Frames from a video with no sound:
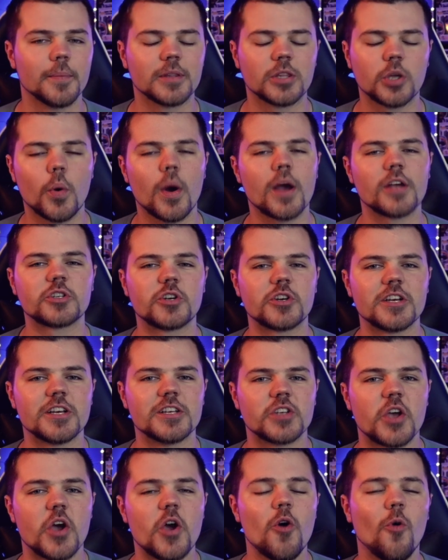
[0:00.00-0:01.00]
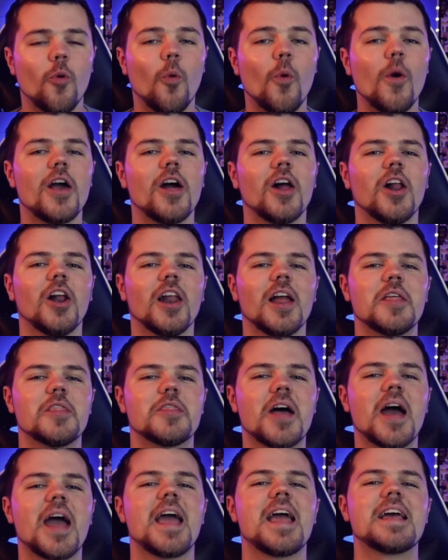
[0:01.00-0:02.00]
But the question is, will
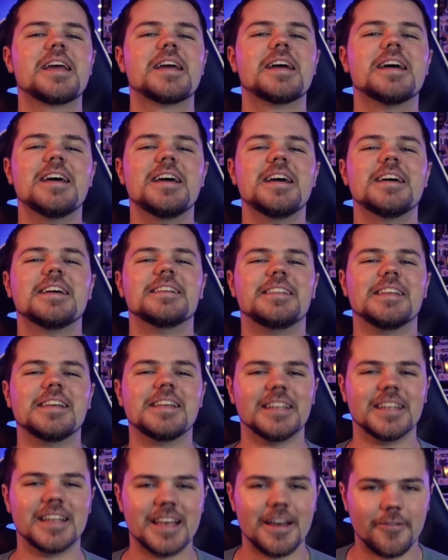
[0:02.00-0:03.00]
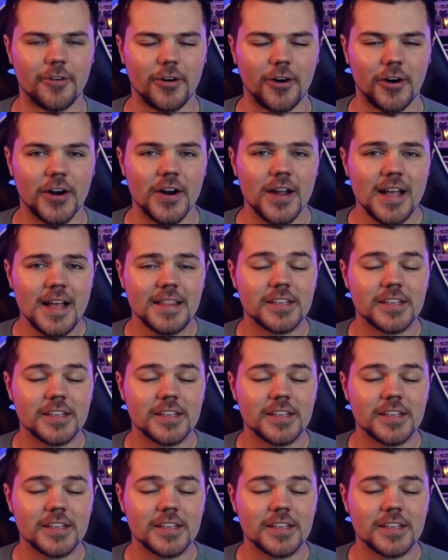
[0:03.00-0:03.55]
they deliver?